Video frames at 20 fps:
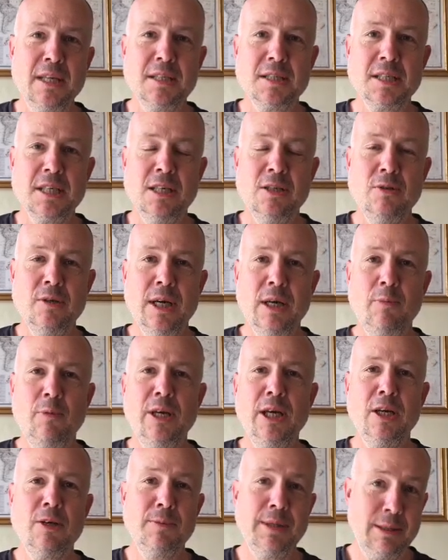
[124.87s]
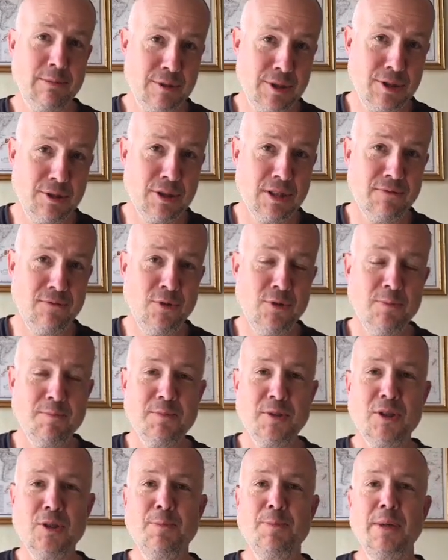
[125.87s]
So we hope that was useful.
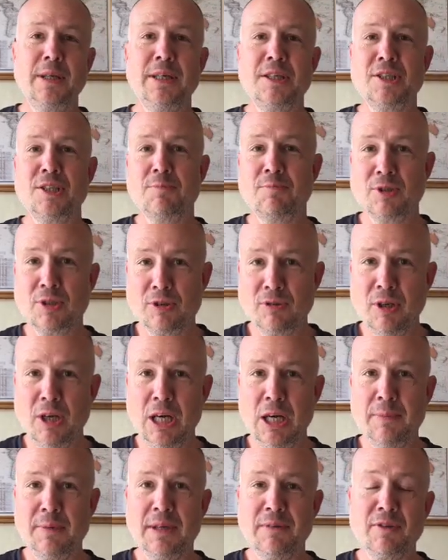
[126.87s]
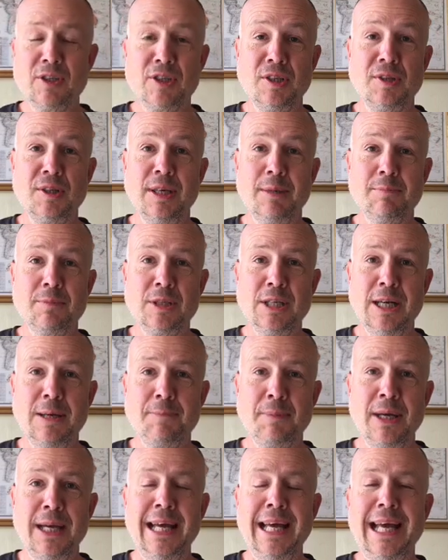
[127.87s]
Do please subscribe, give us a thumbs
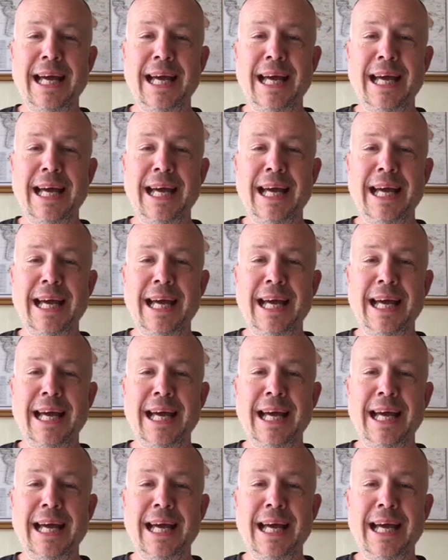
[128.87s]
up,